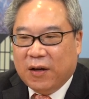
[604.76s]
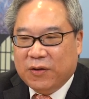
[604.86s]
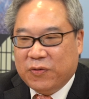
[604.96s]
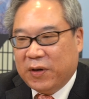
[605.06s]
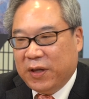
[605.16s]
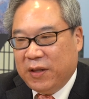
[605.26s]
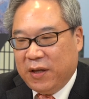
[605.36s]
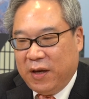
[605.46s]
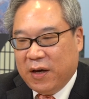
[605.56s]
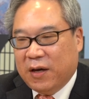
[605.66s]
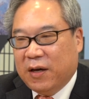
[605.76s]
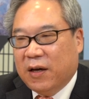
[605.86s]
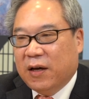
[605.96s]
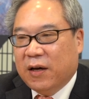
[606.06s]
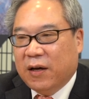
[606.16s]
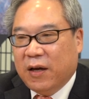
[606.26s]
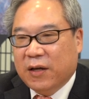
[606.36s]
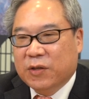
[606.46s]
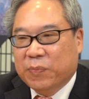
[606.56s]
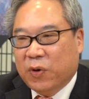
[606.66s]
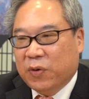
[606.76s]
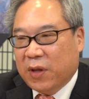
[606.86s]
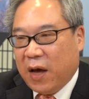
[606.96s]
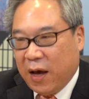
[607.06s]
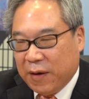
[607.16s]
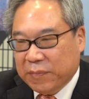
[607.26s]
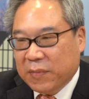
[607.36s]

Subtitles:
during the Expo time.